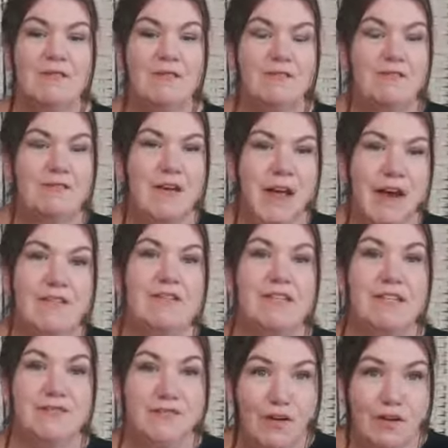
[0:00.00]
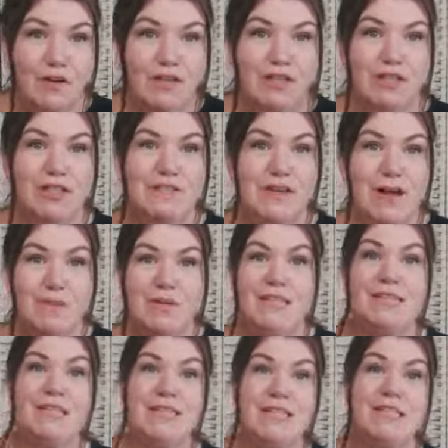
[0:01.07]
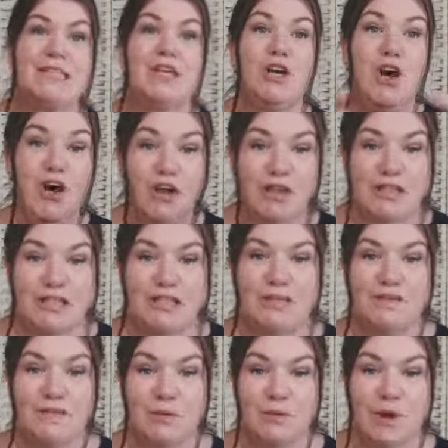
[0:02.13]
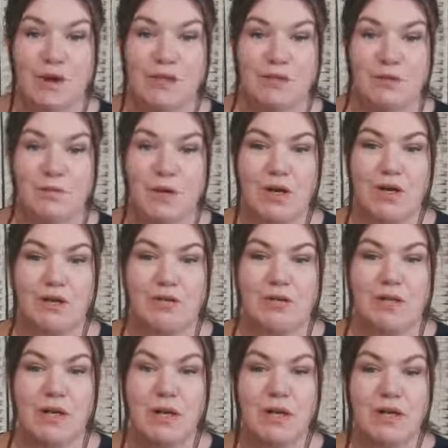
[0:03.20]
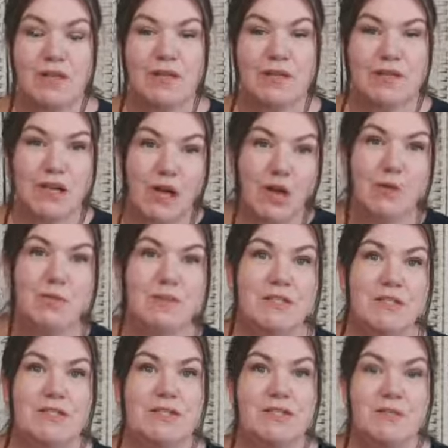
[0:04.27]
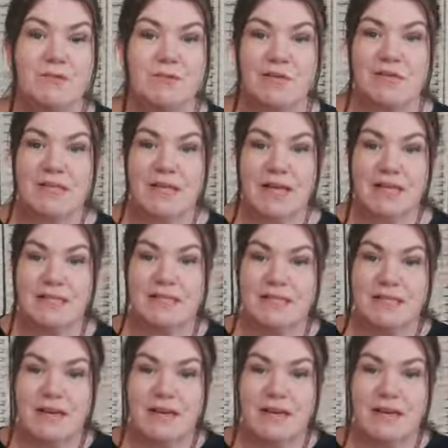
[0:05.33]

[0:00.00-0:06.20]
various functions of how we sit in this ecology of the wider world. There's global systems, there's